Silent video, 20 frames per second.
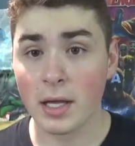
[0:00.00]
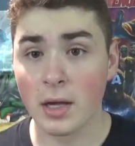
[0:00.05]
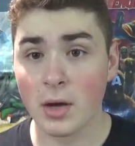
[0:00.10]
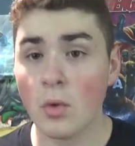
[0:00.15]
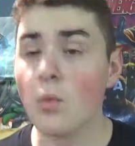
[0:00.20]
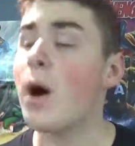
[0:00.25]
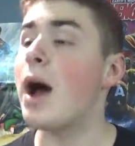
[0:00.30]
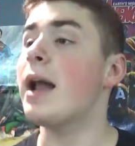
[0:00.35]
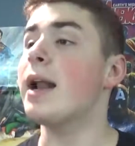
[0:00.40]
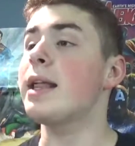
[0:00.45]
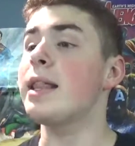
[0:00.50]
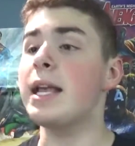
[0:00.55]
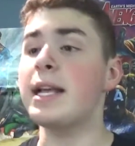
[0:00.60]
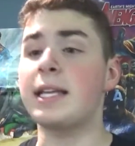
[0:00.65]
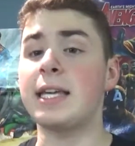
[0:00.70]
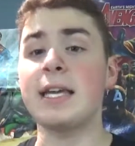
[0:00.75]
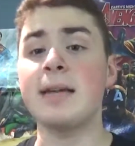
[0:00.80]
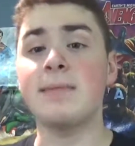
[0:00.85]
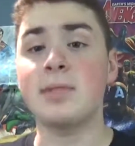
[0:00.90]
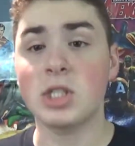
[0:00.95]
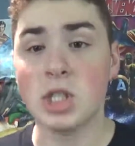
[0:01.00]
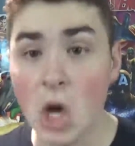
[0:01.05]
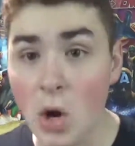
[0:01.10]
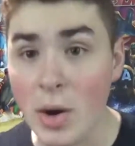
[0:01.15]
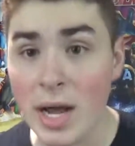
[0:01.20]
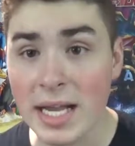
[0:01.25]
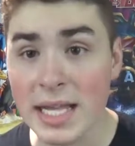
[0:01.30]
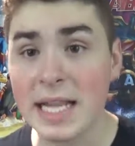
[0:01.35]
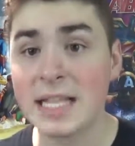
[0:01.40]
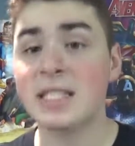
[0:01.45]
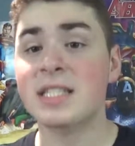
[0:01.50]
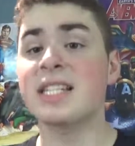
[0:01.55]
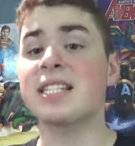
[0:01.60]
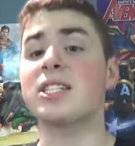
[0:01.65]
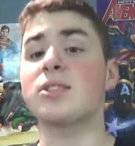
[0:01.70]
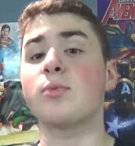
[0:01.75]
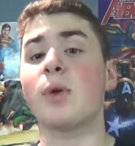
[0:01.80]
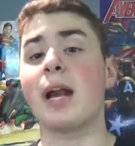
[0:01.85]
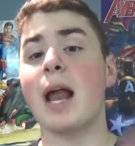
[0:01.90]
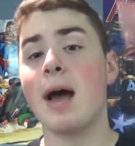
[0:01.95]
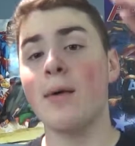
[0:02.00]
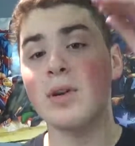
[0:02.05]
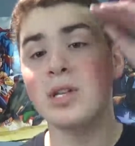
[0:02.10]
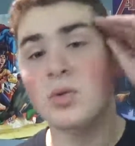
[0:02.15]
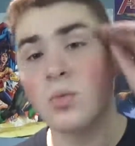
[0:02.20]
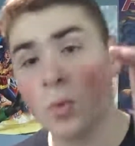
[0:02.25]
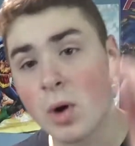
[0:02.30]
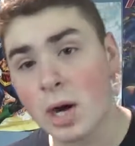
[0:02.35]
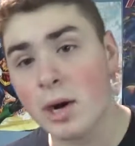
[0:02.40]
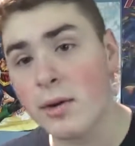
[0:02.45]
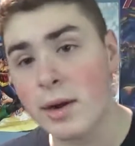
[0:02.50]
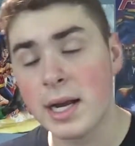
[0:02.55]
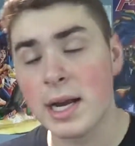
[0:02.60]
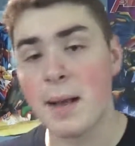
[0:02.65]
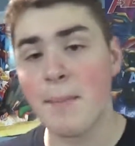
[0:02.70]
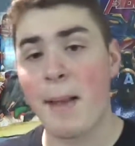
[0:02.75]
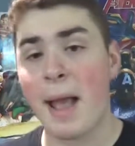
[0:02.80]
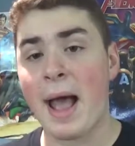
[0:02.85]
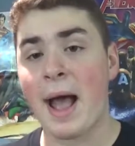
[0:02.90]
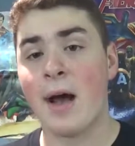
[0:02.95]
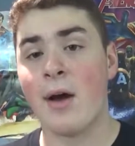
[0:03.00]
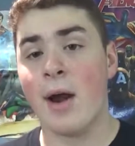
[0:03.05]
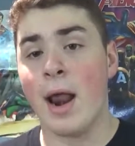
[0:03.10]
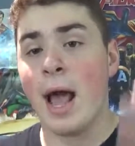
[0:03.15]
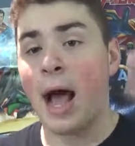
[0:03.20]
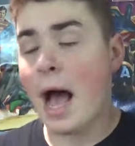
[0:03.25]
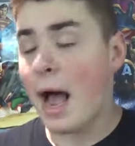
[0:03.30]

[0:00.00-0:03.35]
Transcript: Why do they keep doing this? This is what I was worried about.